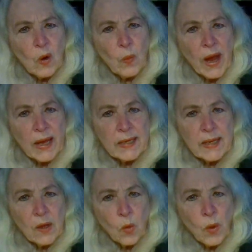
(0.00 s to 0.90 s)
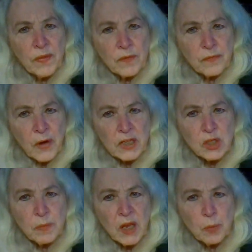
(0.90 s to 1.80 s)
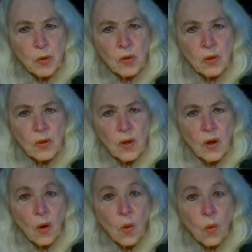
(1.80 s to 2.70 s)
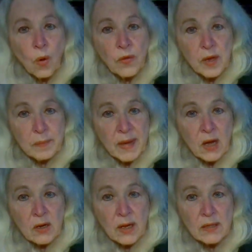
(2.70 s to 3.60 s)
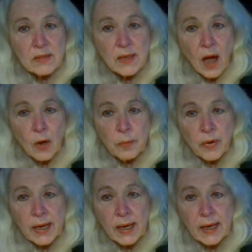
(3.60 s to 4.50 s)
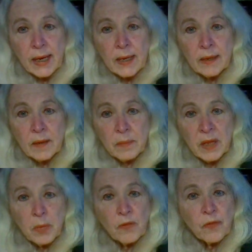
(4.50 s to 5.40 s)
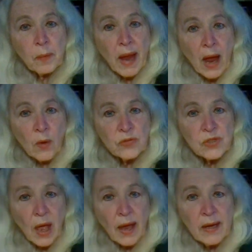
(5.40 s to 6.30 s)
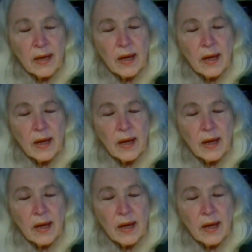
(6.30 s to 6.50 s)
when the French people or the Americans are bringing in people from outside